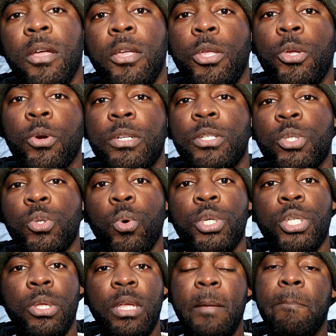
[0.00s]
your
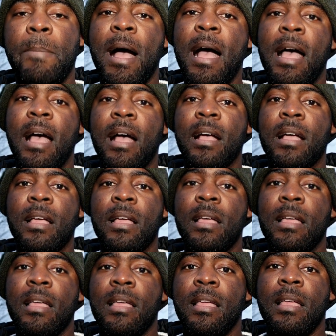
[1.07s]
social impact,
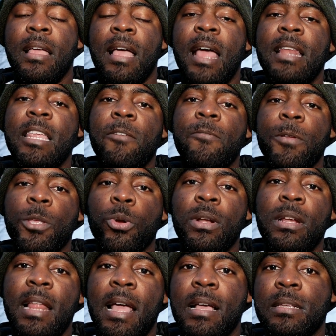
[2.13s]
and even your
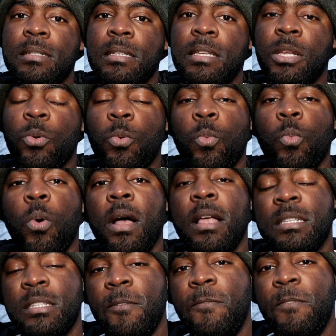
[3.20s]
legacy. What
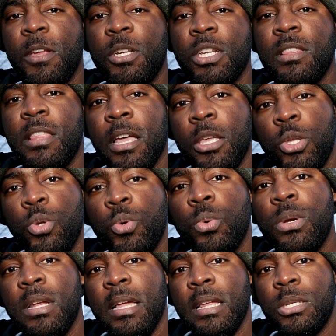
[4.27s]
is the vision that you
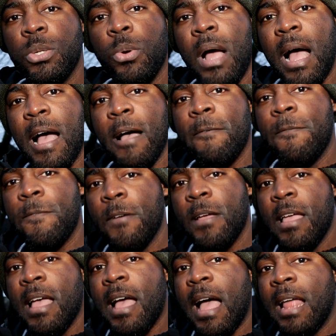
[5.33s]
would like to have
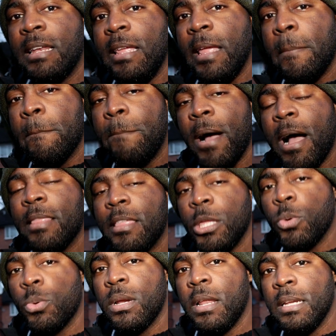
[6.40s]
and the impact that
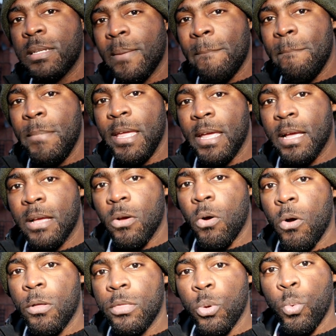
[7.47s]
you would like to make
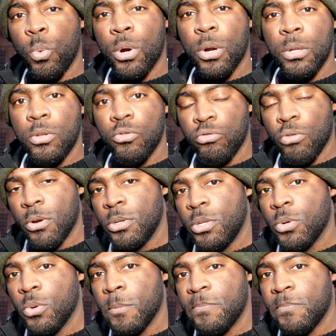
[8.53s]
on the world around you?